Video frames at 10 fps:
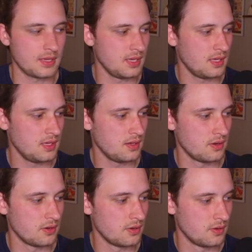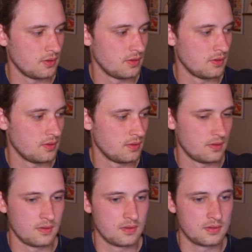here
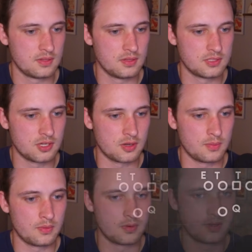to the chalkboard.